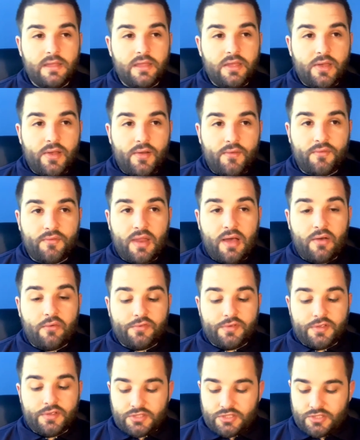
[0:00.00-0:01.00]

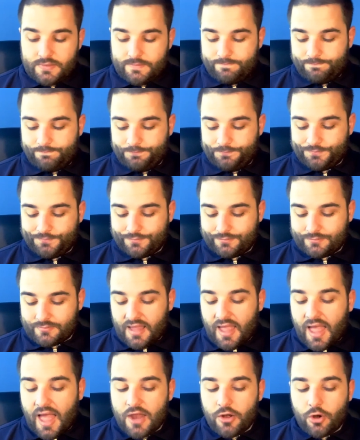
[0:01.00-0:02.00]
Vlahovic.
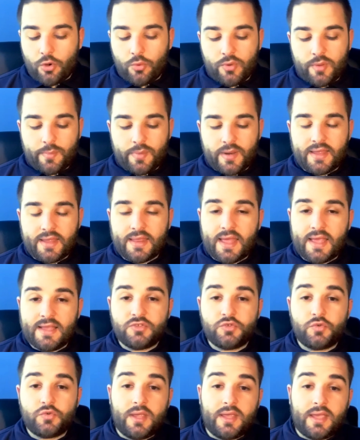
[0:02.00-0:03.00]
I know we played 8
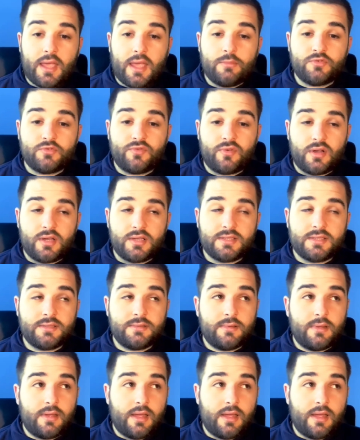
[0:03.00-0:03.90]
straight games for us,